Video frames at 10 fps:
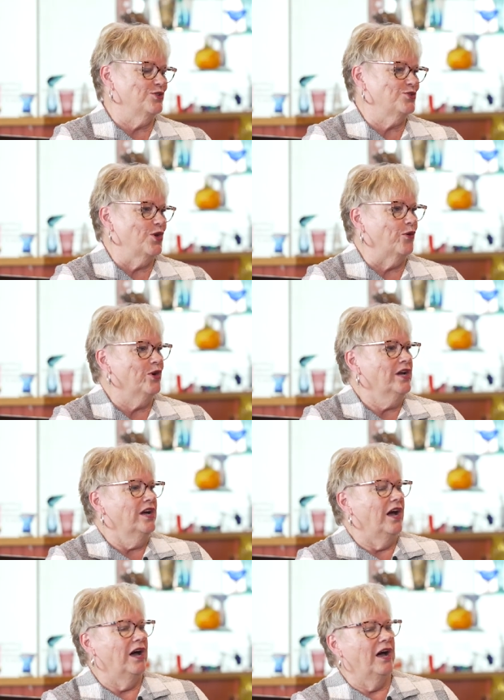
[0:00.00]
So
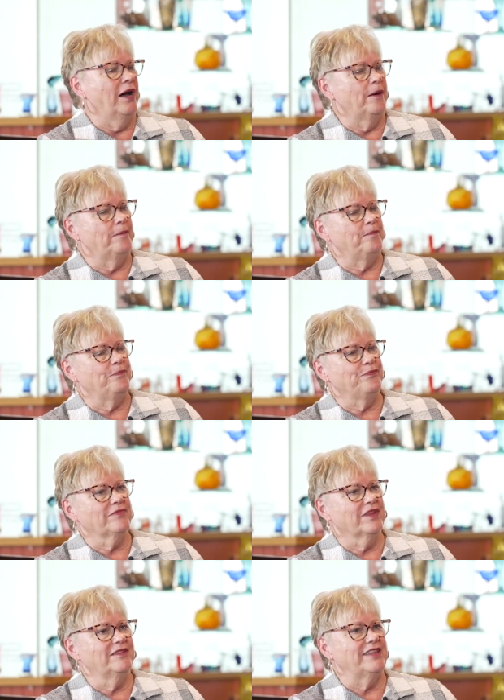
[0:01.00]
um,
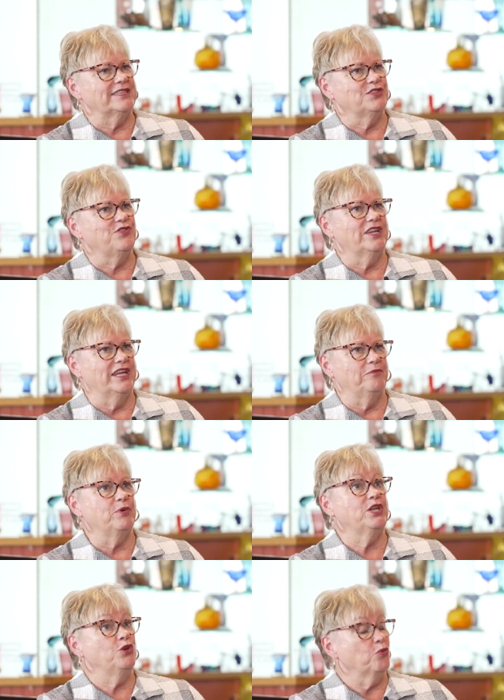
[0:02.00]
that's funny,
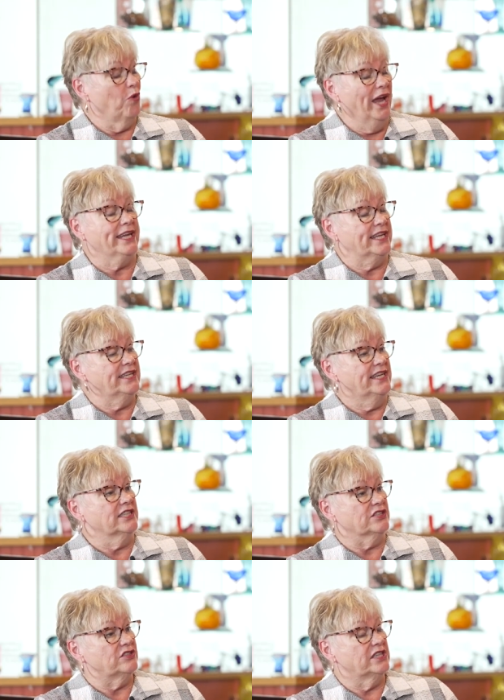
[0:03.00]
but you're right. It
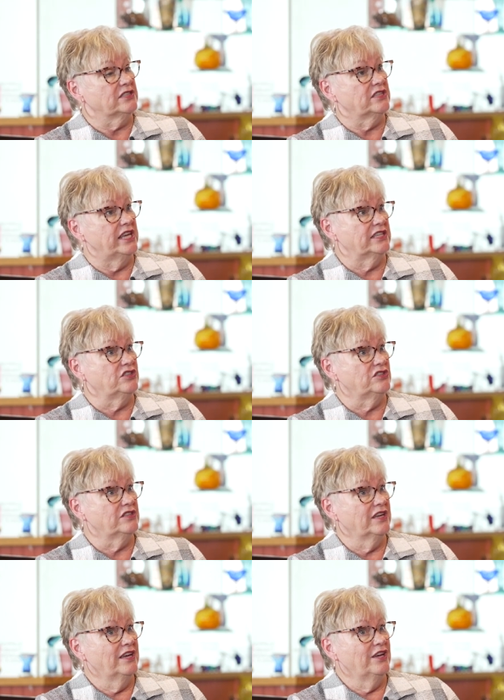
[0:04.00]
is. It's it's
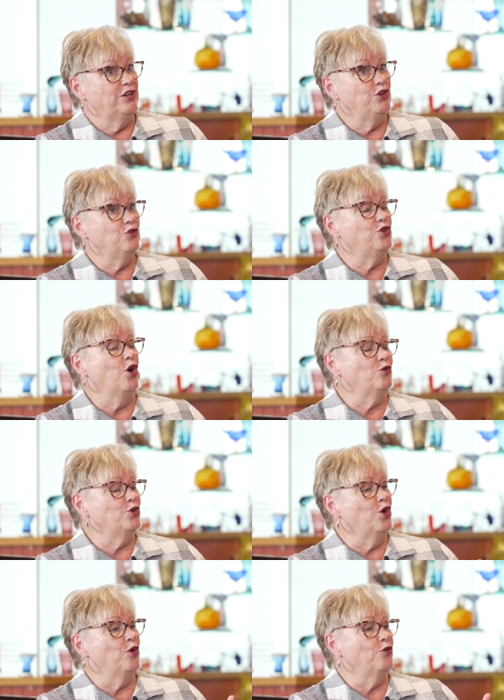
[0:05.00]
you
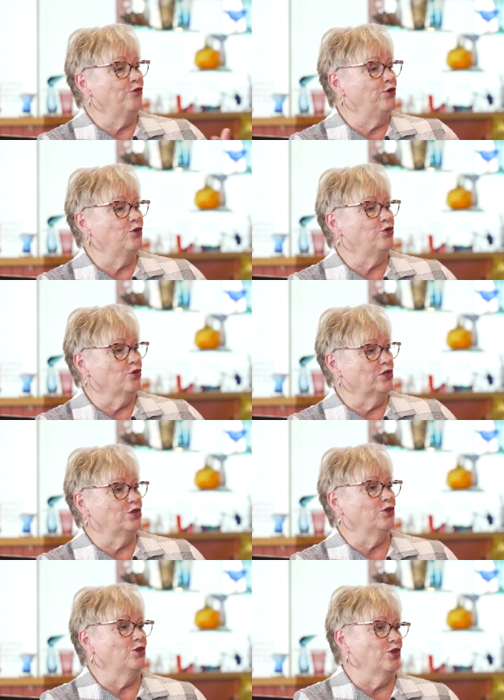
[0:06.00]
don't know the future
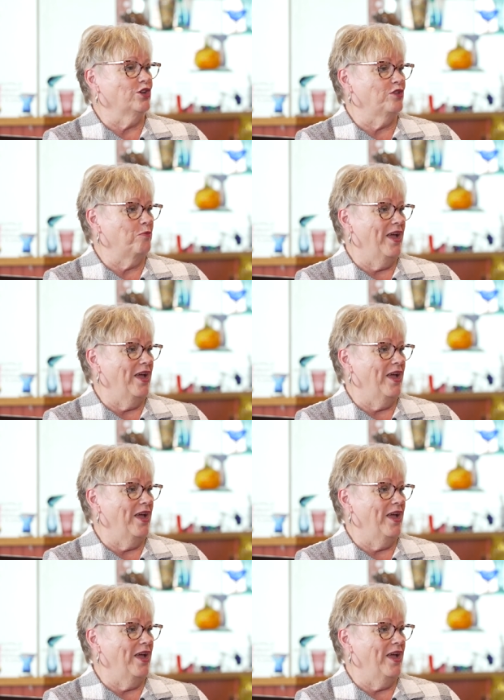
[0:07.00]
until you look at the